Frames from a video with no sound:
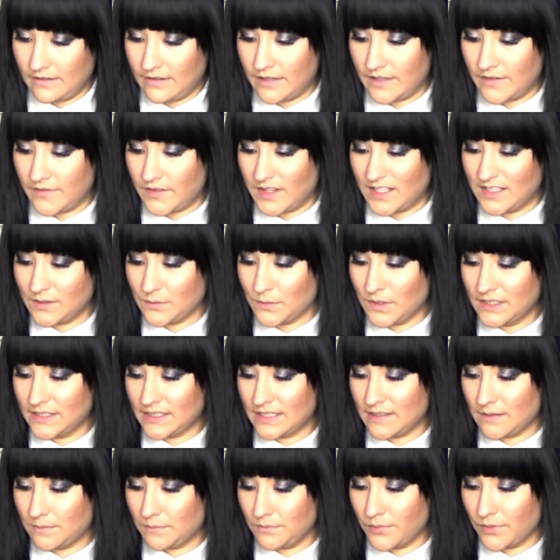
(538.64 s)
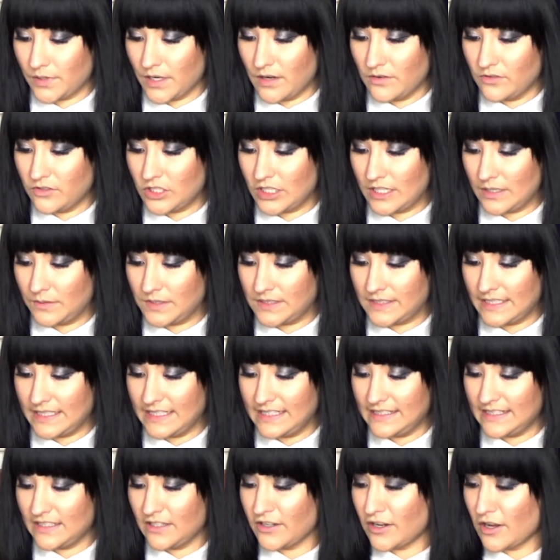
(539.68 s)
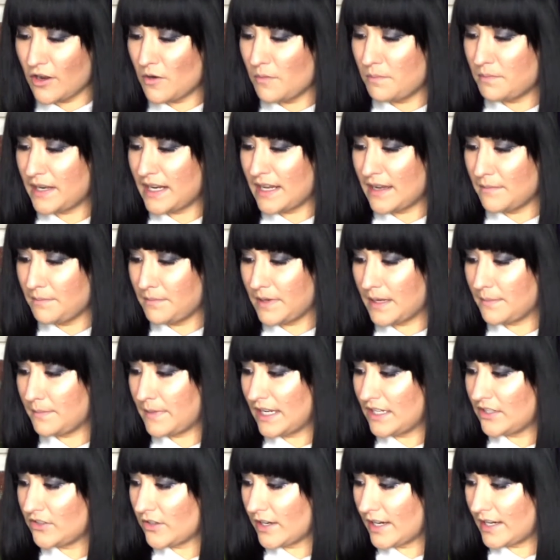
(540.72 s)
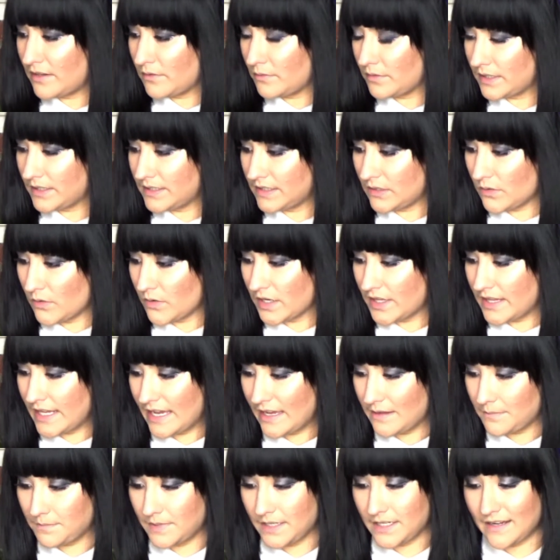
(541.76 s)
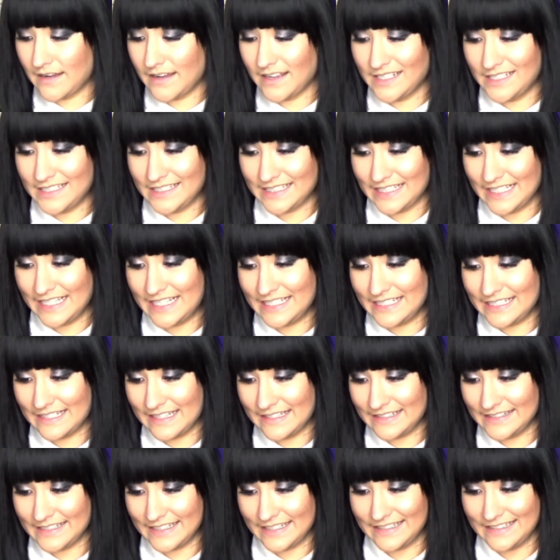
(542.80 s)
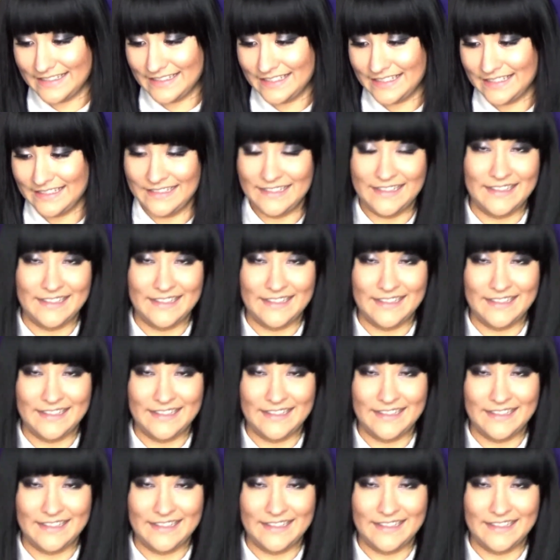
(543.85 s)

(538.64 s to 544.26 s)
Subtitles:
If this wasn't a brooch and it was easier to open up, I might try to restore that, but honestly, it doesn't